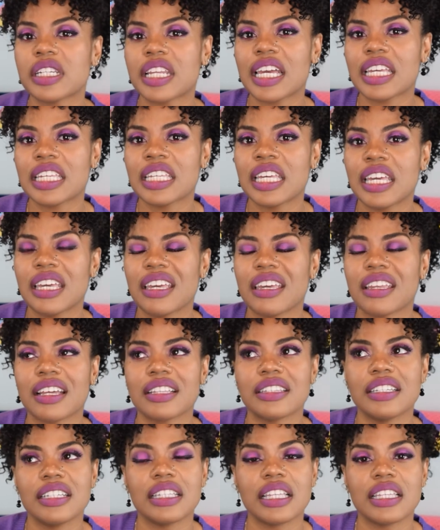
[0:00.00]
I get. And I
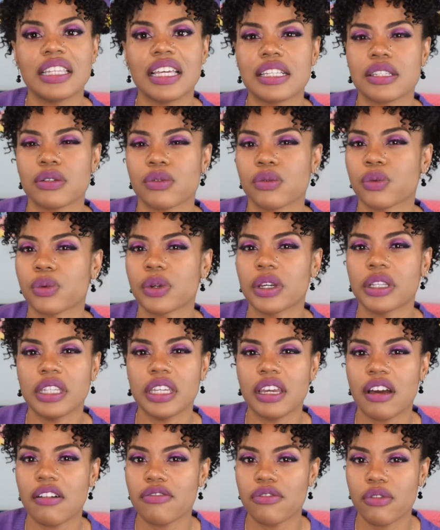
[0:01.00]
think that that's
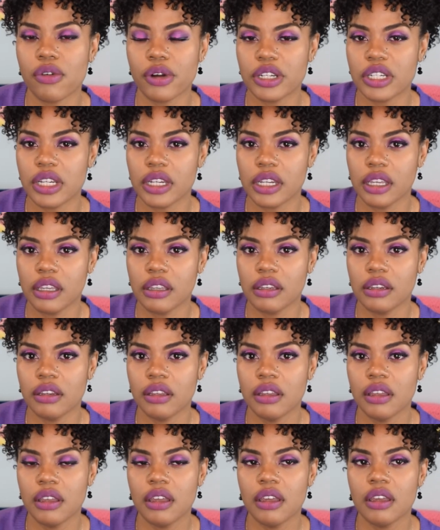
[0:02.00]
really unfortunate.
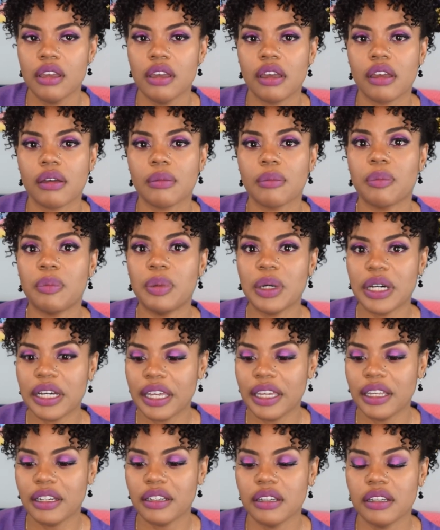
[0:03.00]

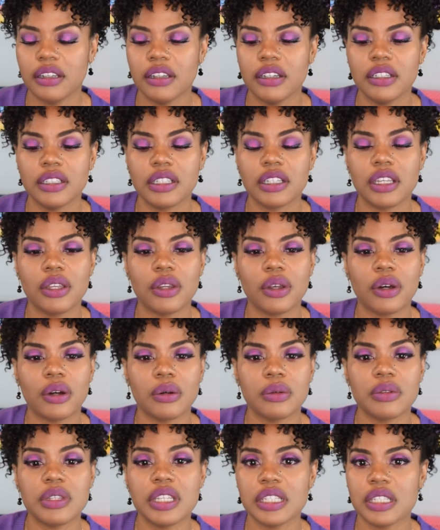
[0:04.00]
But, you
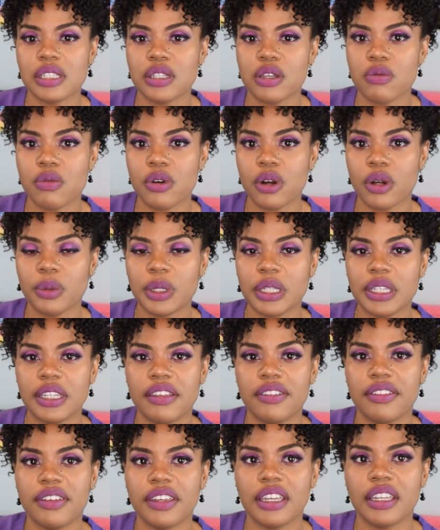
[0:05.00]
know, this is the world we
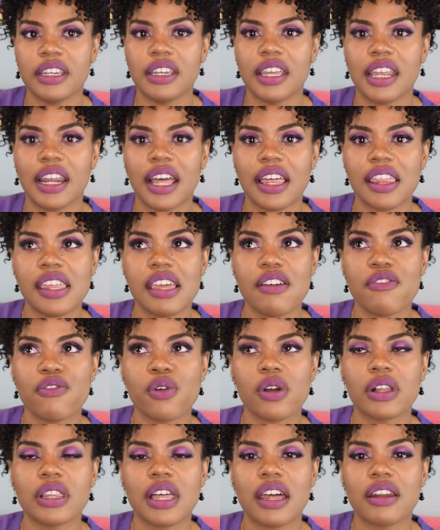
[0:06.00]
live in. And I think for
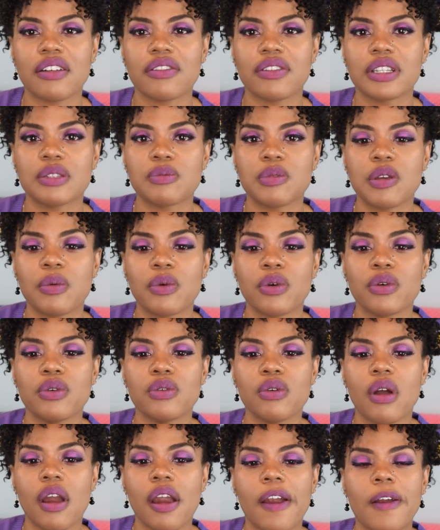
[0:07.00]
a lot of us, people
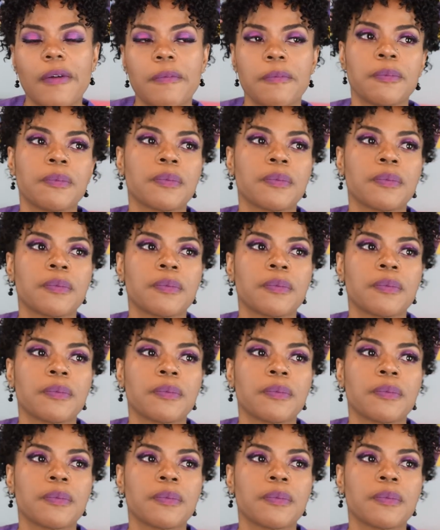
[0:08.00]
who are